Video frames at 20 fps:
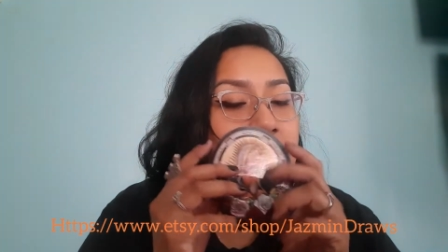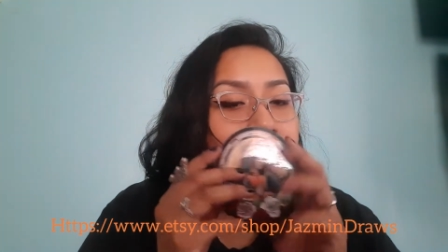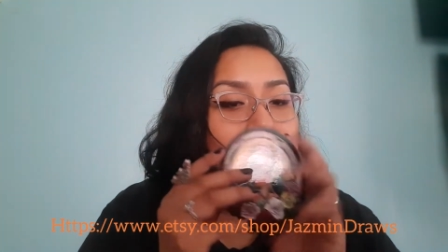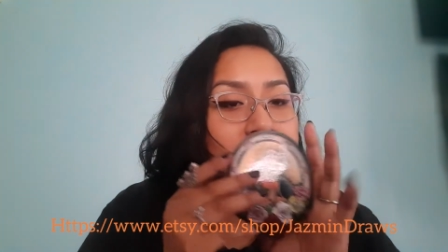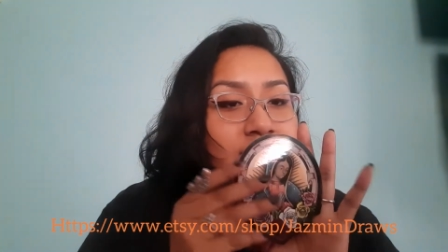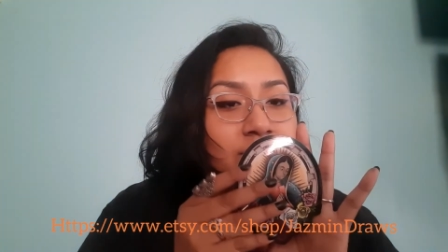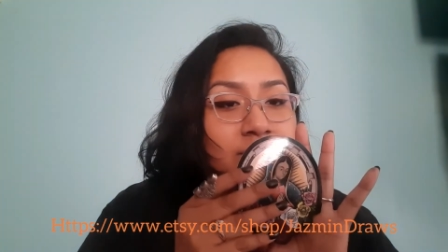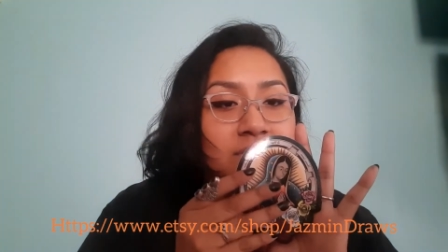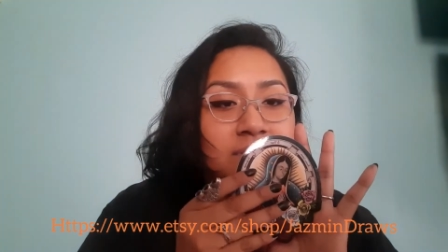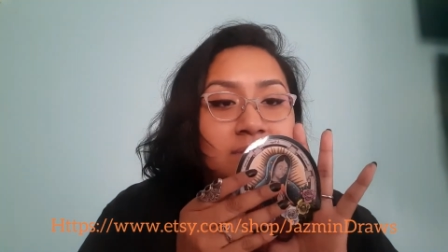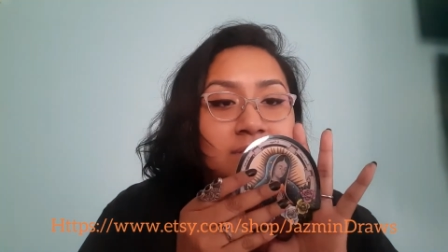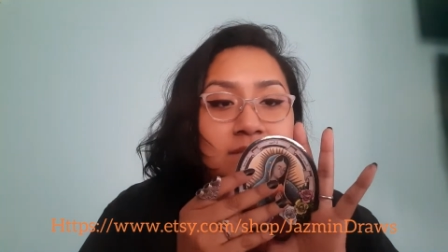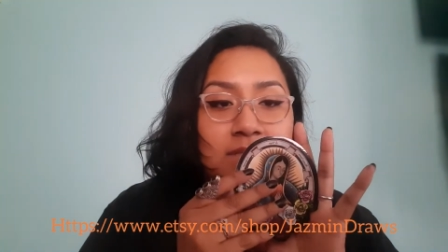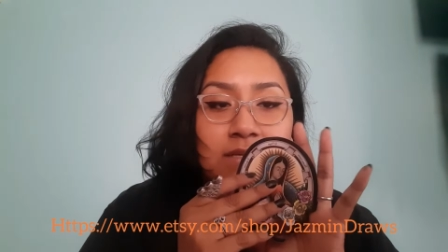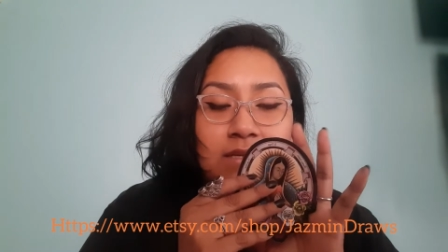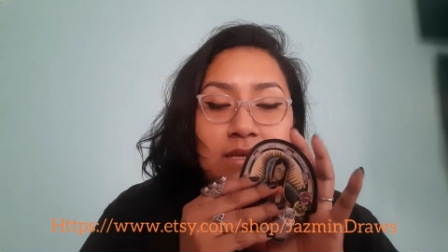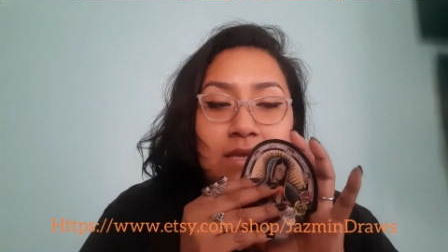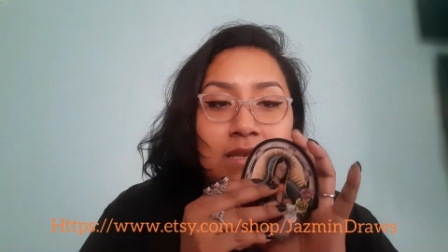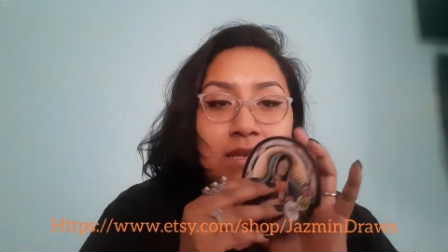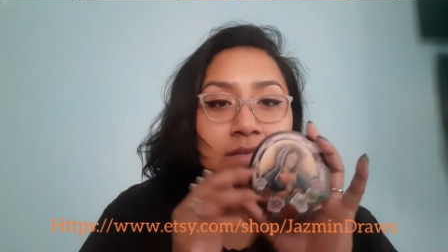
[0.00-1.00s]
As you can
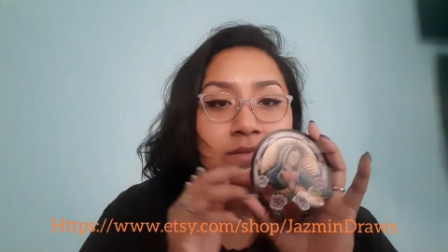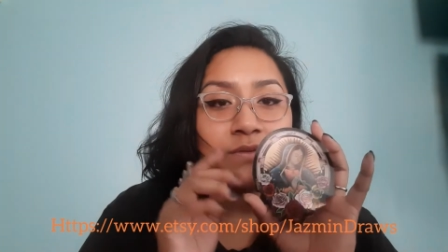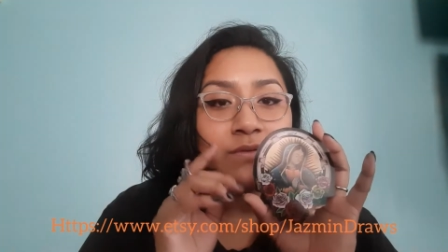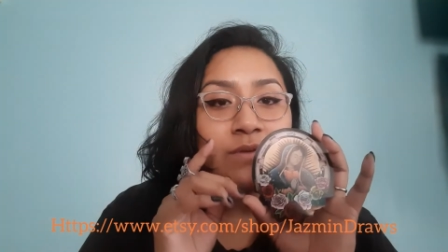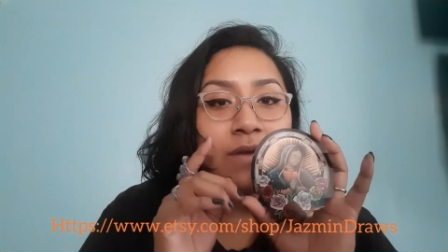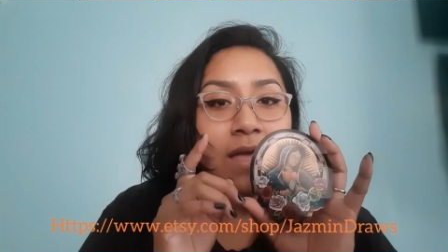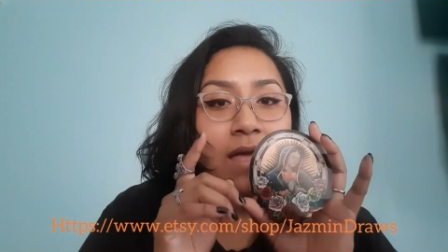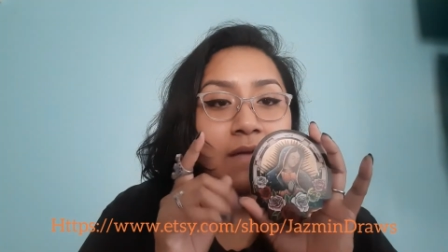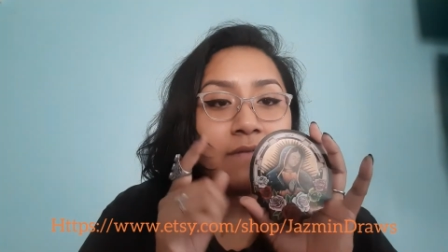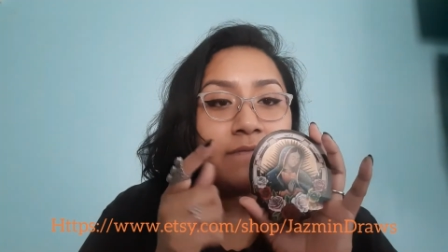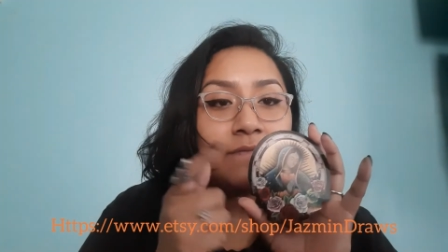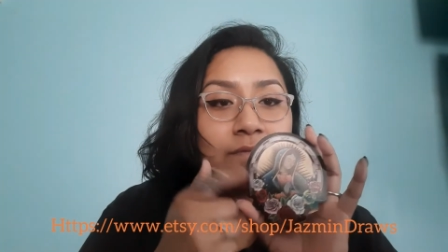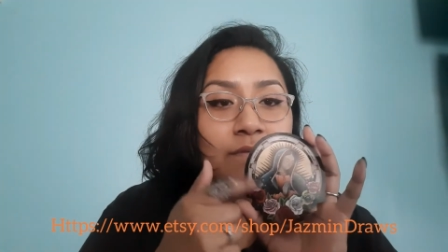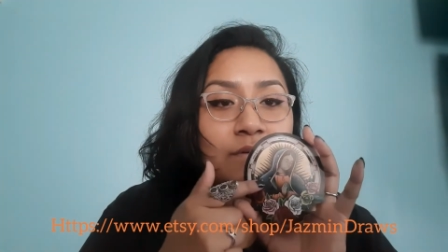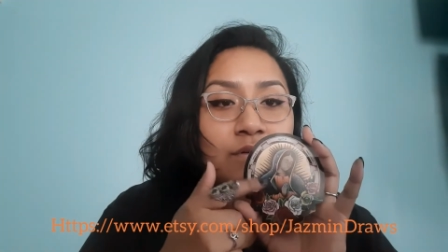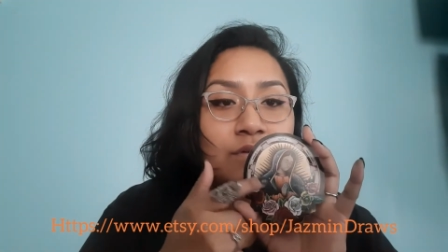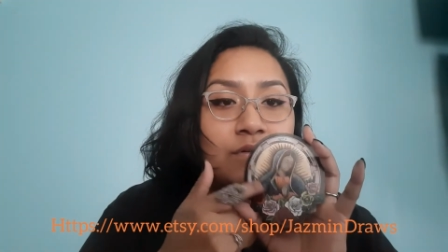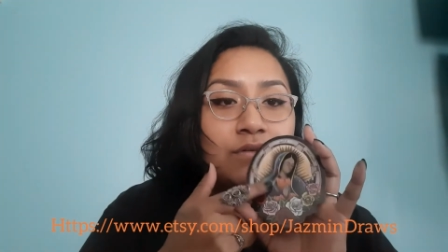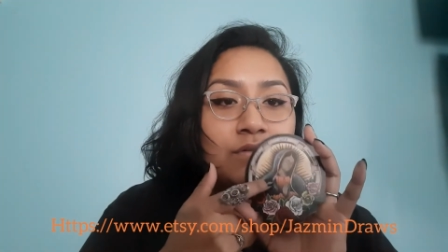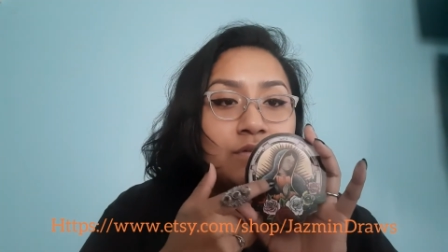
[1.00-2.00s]
see. And I do have
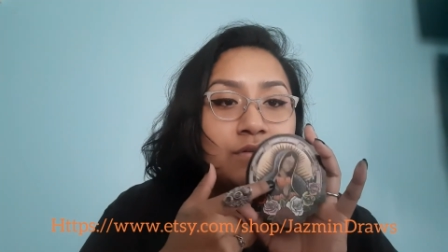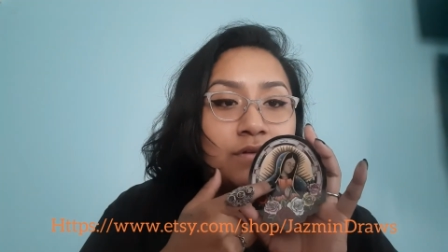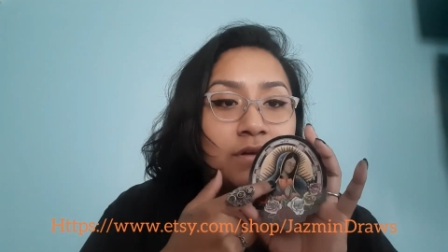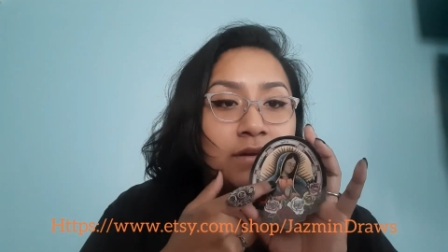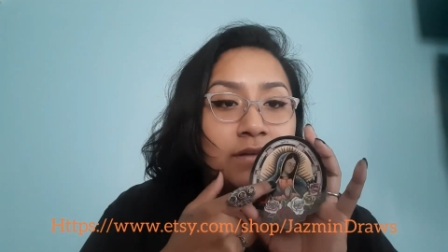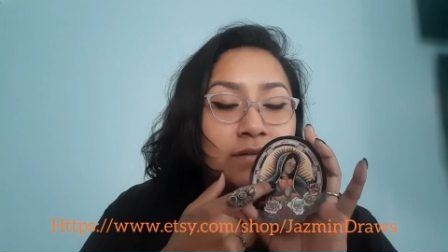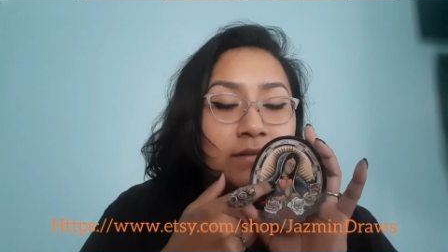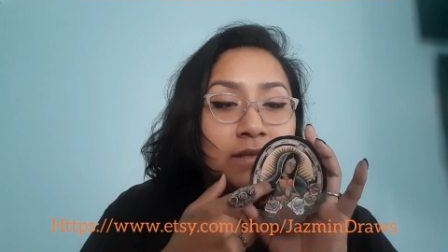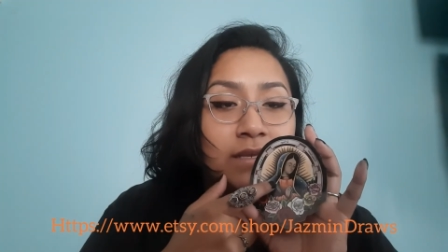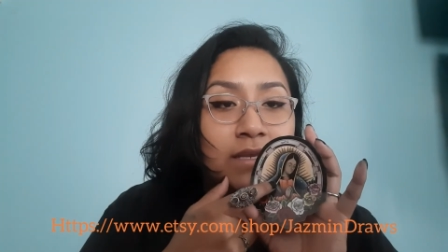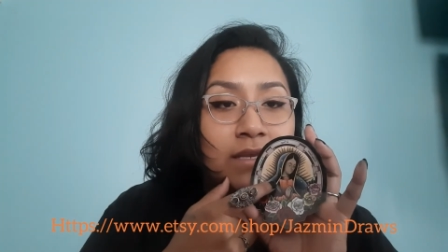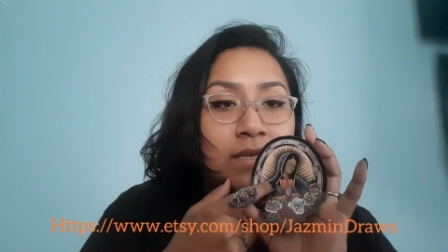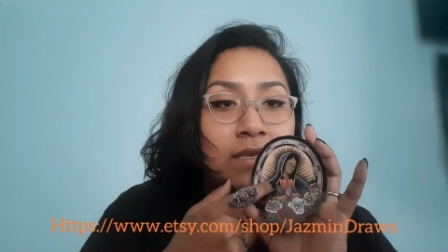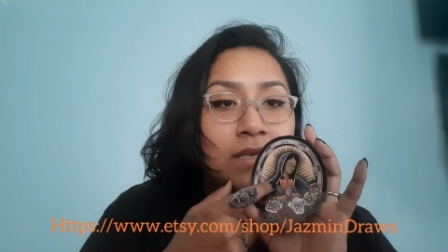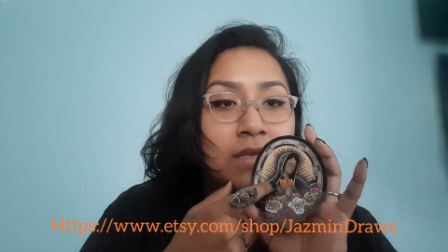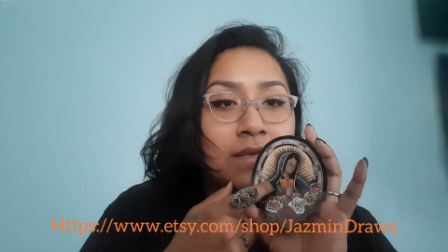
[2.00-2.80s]
her currently